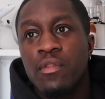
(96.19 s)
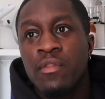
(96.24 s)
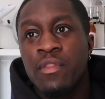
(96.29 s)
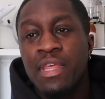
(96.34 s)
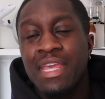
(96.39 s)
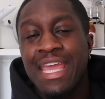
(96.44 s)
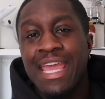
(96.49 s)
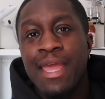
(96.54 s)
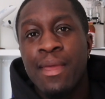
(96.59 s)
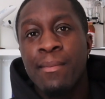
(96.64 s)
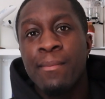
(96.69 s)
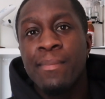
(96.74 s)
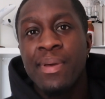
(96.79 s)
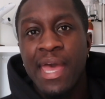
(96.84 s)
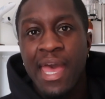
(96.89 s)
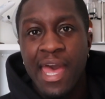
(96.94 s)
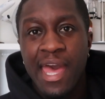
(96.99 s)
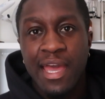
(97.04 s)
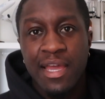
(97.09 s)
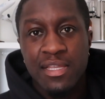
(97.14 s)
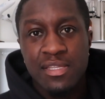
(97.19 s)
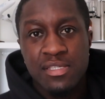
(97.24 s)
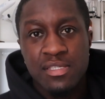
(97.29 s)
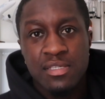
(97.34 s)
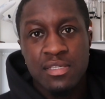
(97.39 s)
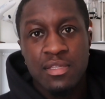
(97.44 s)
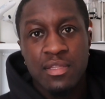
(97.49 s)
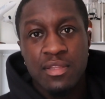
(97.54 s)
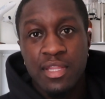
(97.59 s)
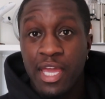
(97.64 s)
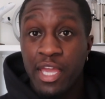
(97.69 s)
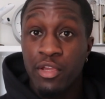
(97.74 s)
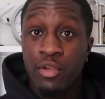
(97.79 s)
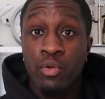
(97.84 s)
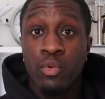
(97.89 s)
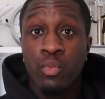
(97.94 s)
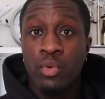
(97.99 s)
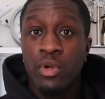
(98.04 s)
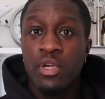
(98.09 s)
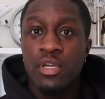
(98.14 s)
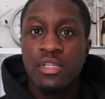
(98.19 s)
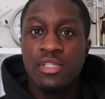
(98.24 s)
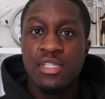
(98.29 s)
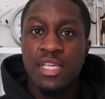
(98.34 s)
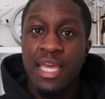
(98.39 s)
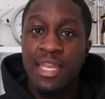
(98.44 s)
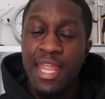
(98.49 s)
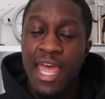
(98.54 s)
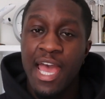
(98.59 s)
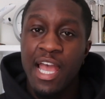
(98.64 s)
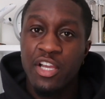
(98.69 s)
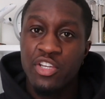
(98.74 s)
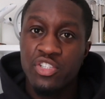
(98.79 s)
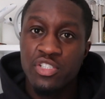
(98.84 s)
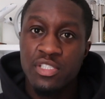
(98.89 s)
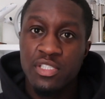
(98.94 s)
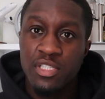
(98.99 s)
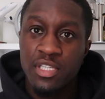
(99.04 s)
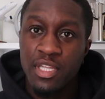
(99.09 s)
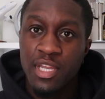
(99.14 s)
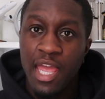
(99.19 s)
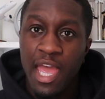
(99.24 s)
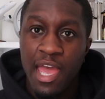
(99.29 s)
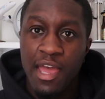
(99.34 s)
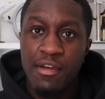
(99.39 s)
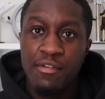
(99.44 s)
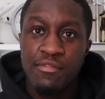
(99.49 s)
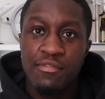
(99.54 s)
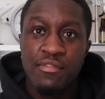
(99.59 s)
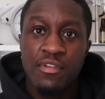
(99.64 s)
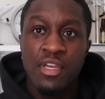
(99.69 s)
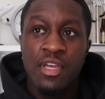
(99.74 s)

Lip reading: the impact that your words and actions can have.